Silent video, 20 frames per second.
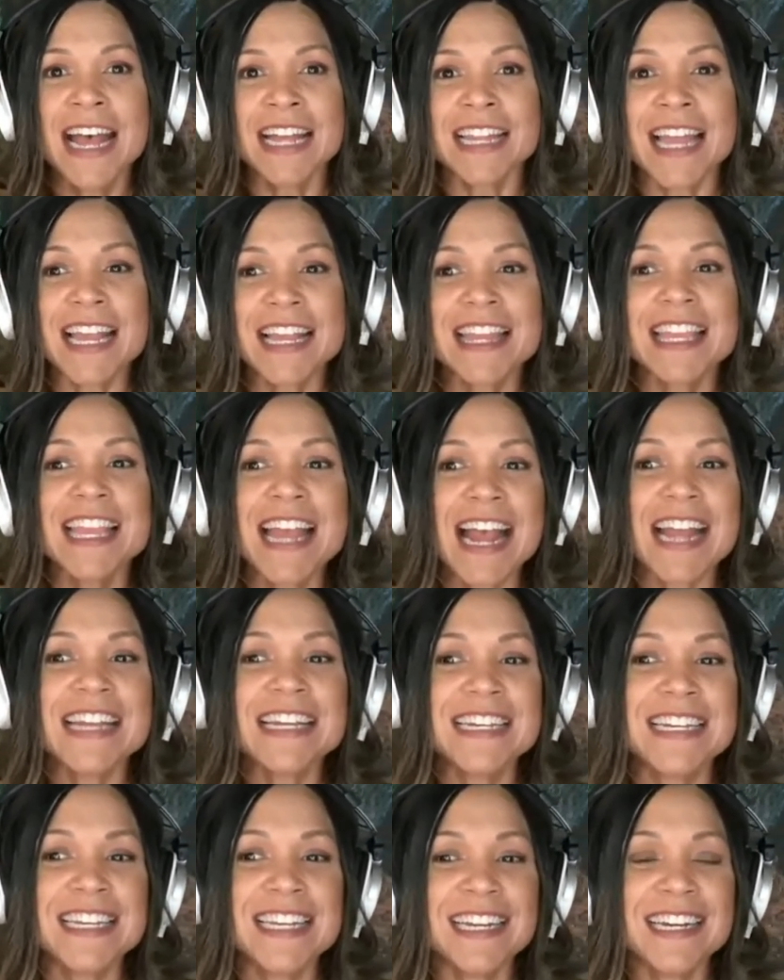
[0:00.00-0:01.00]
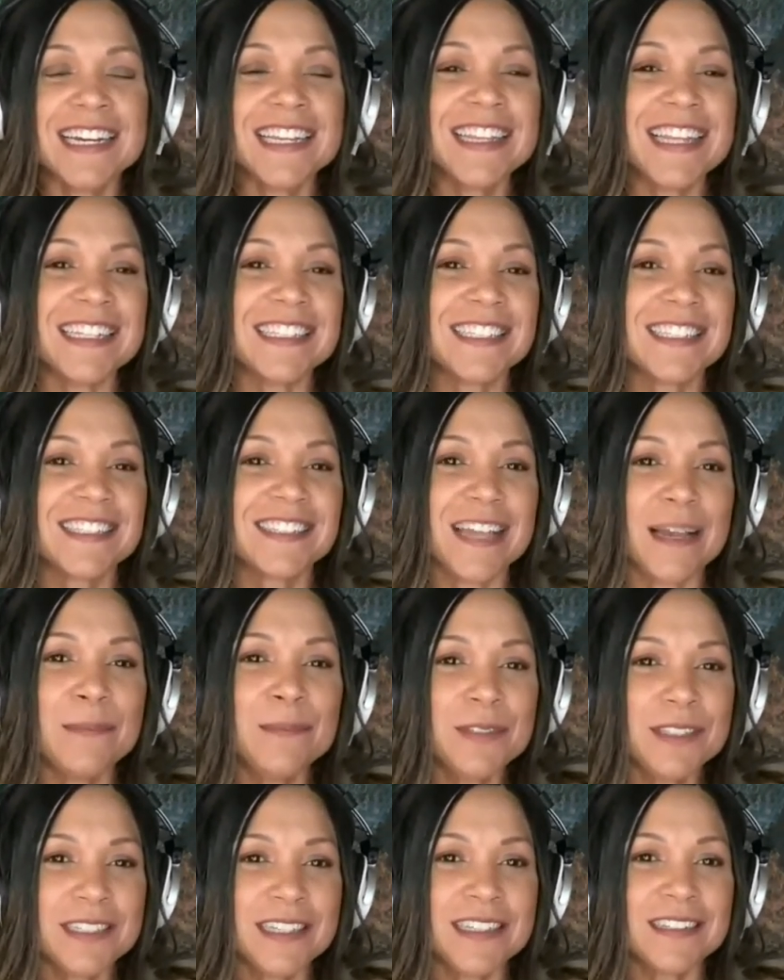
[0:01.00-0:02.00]
Like the idea that
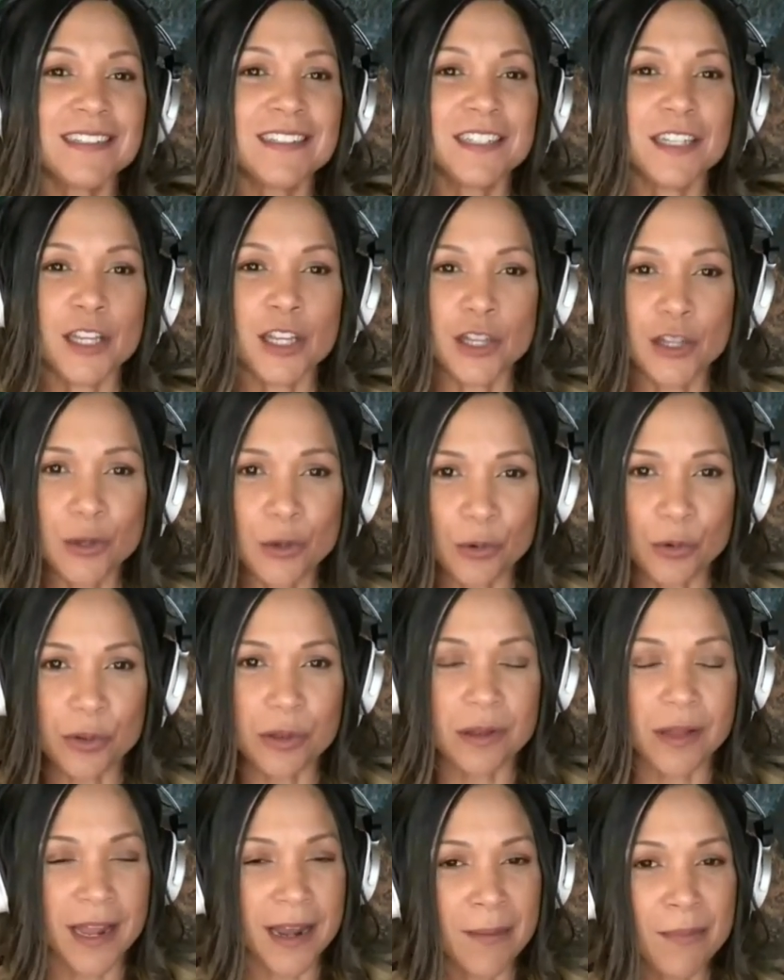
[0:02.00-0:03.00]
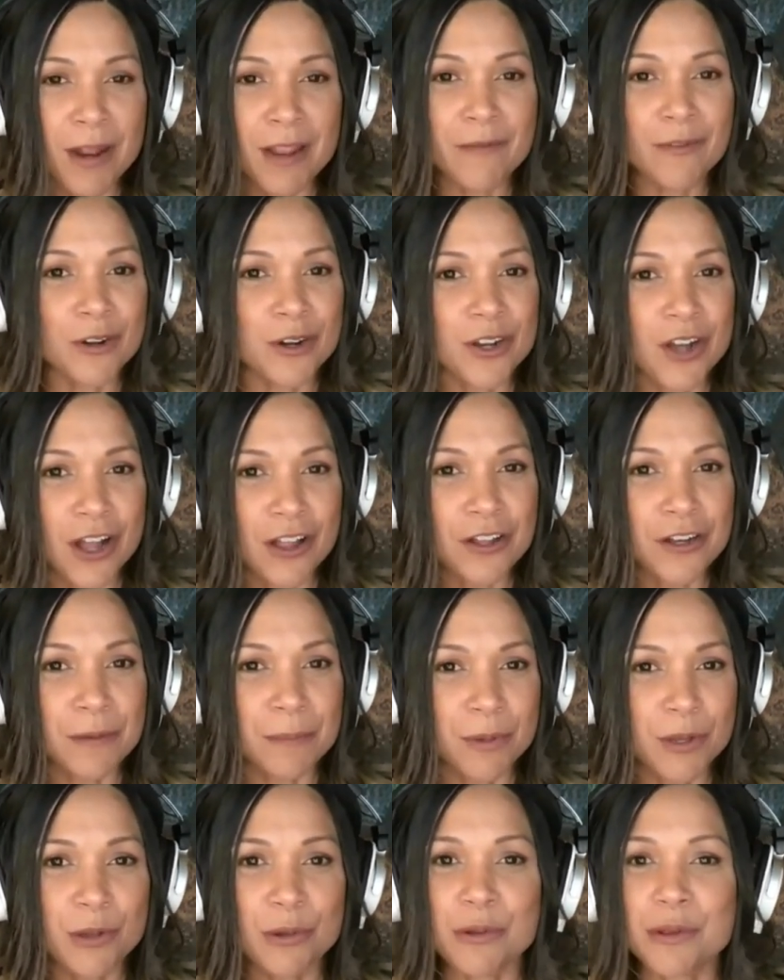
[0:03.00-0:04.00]
substance use, and I'm not even going to call it
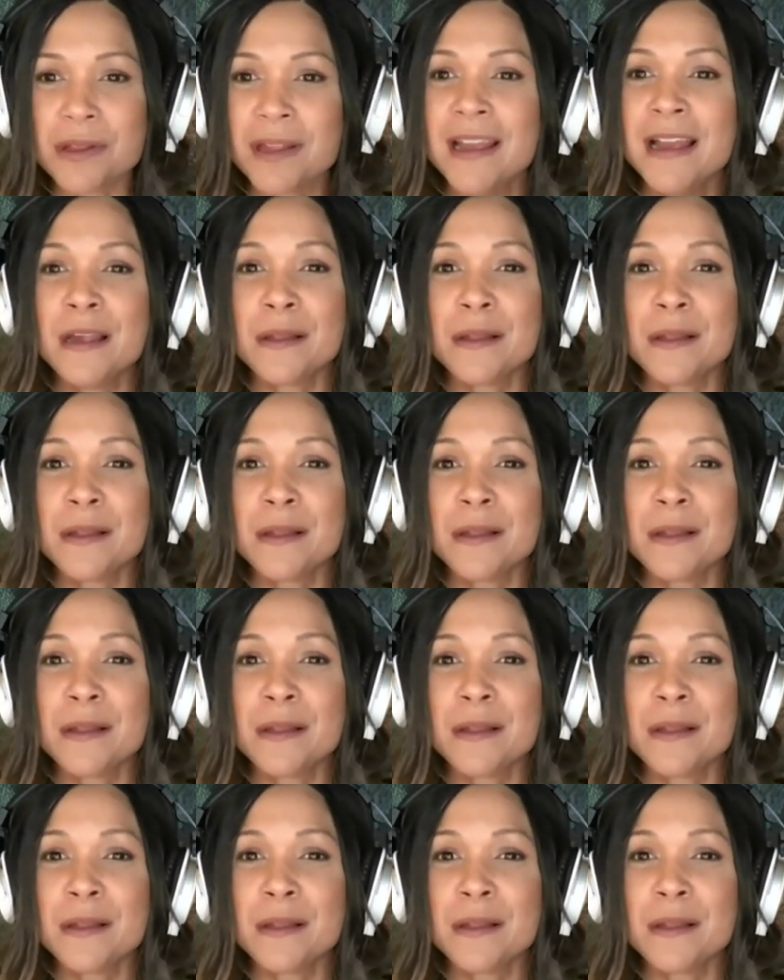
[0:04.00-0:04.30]
abuse,